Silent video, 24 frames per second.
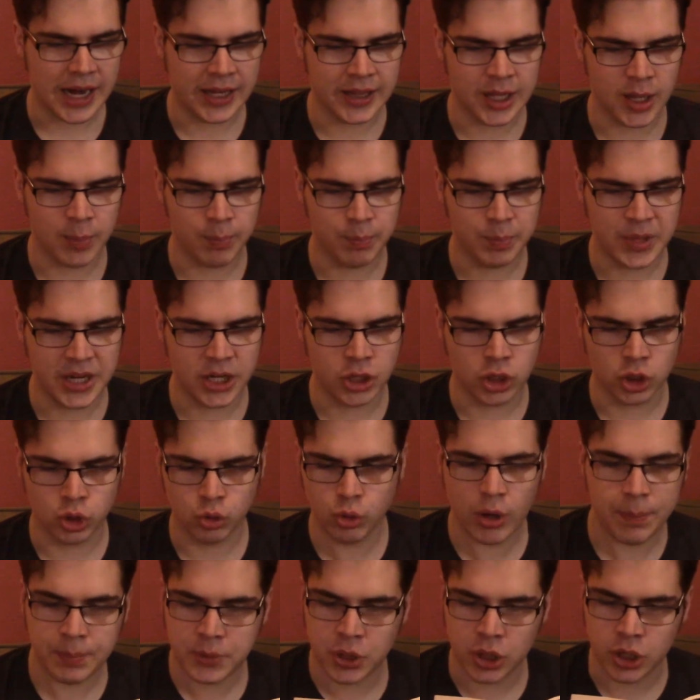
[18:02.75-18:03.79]
then Peter
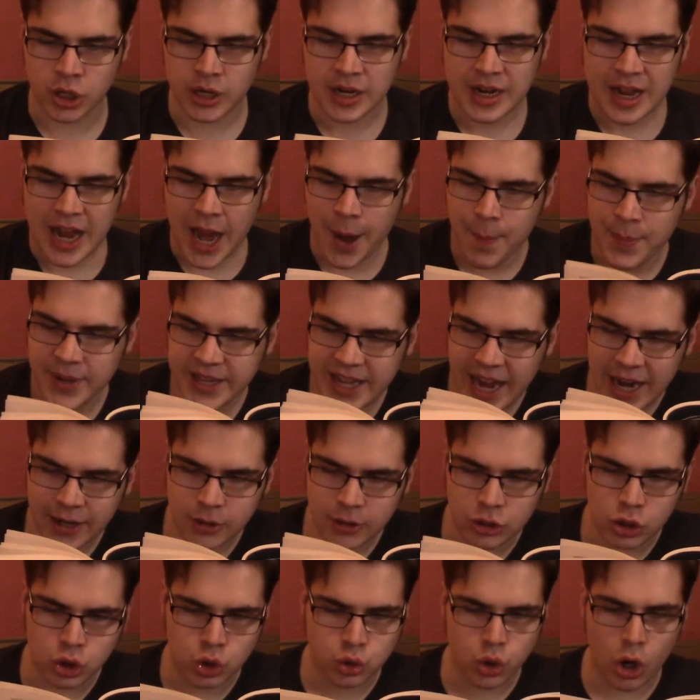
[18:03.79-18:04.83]
gripped her and began to
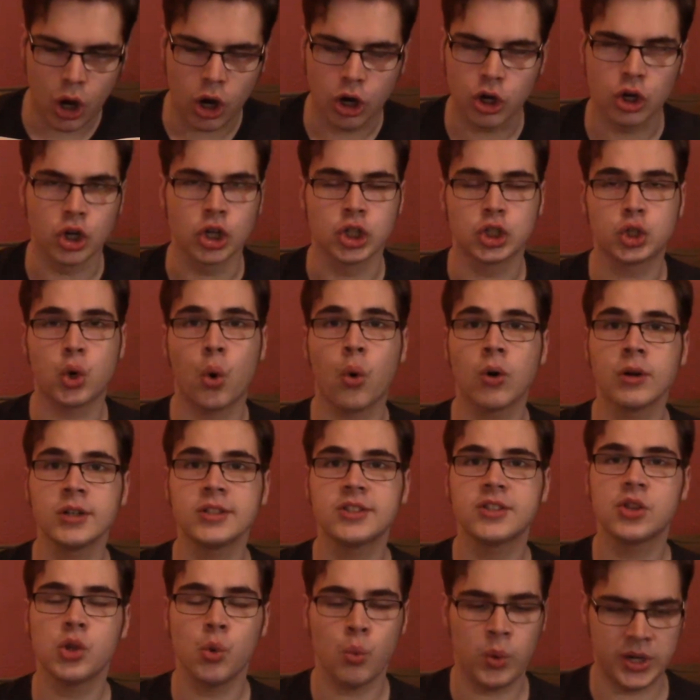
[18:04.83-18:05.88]
draw her towards
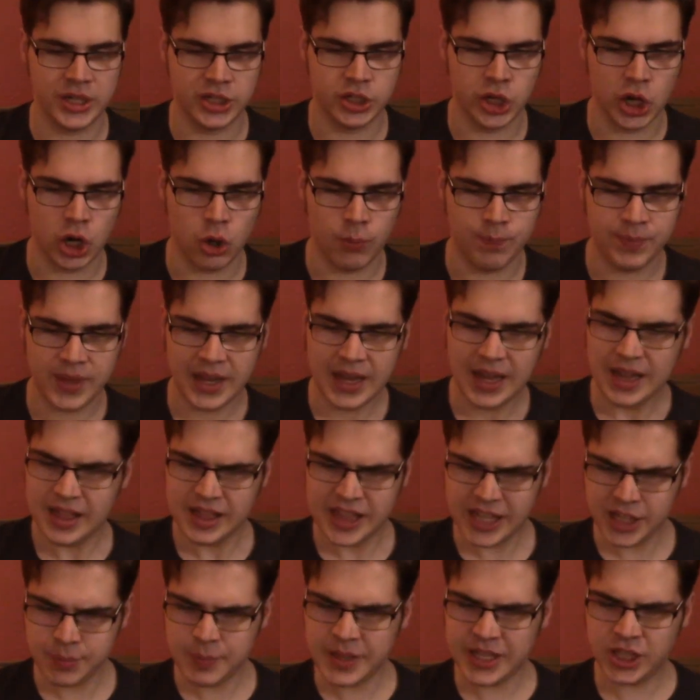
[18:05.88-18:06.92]
the window. Let
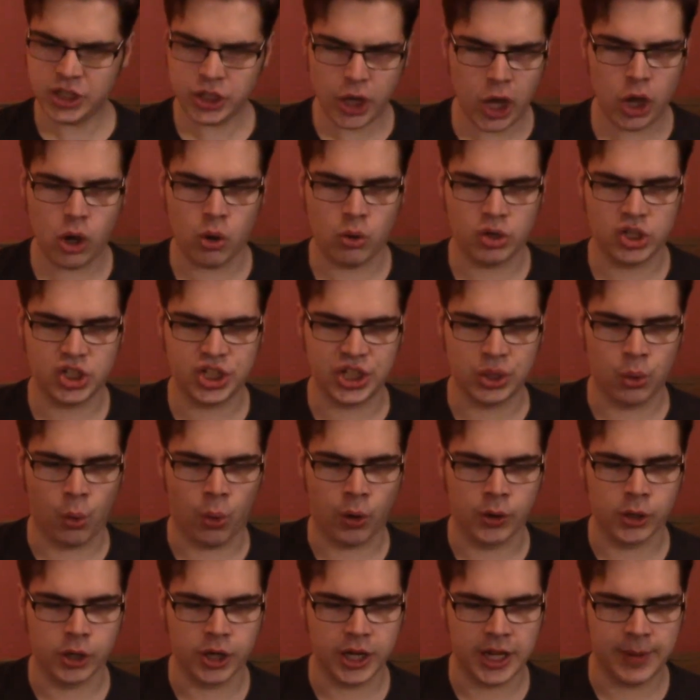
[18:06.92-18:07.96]
me go, she
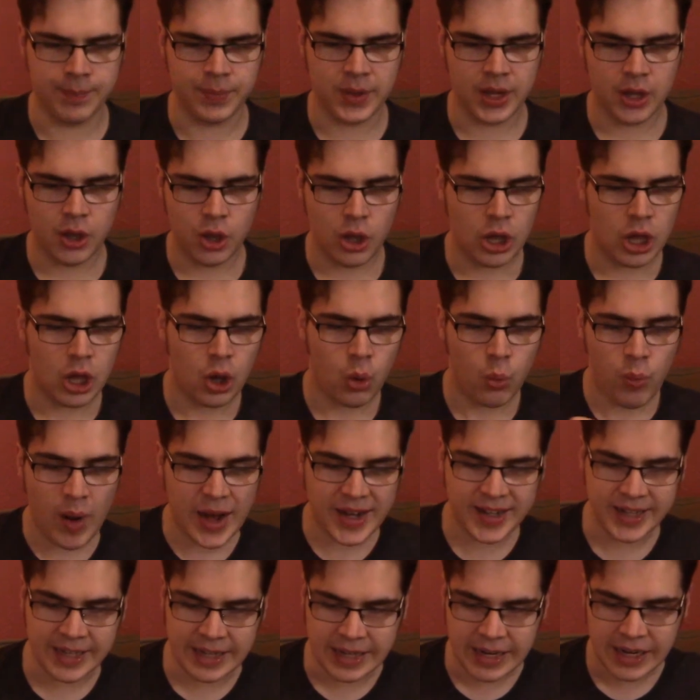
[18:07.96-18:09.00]
ordered him.
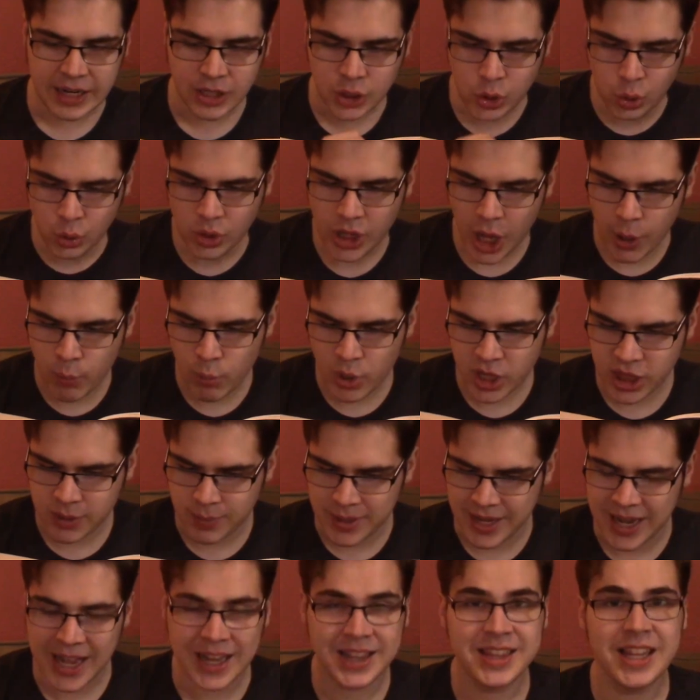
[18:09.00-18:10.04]
Wendy, do come with me
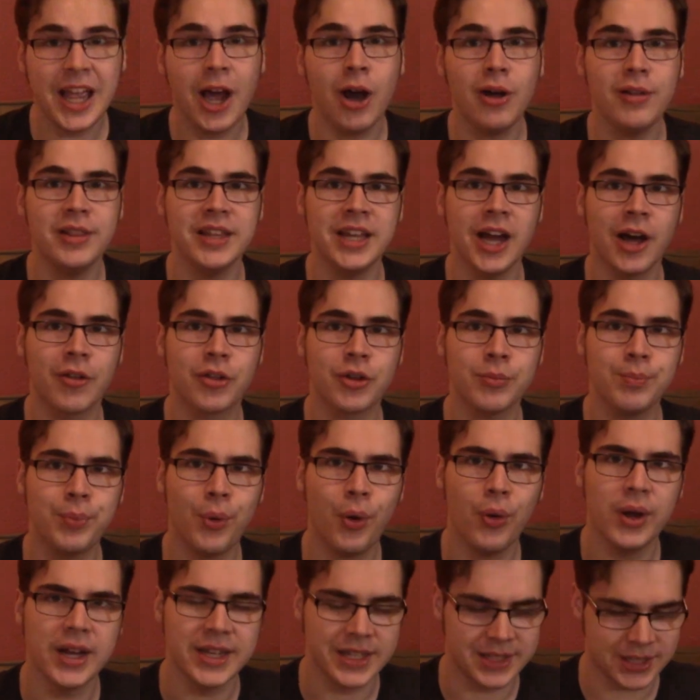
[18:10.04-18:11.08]
and tell the other
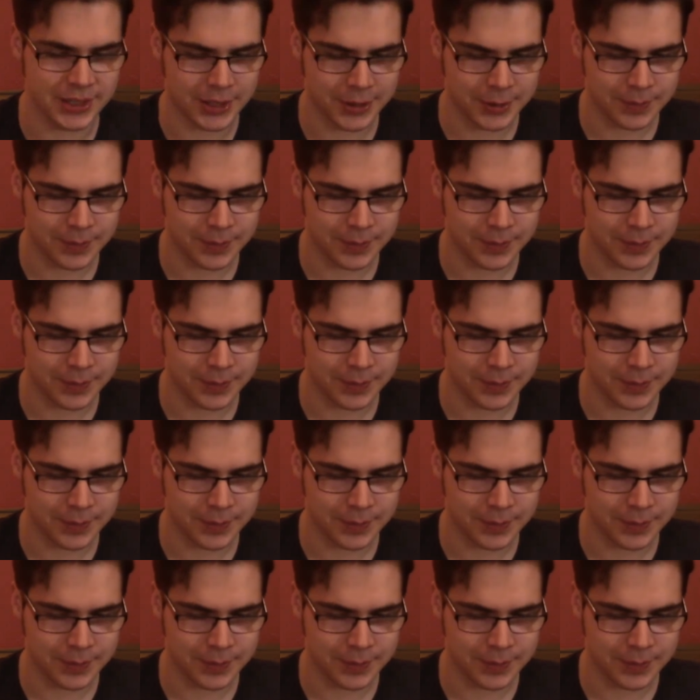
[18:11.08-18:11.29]
boys.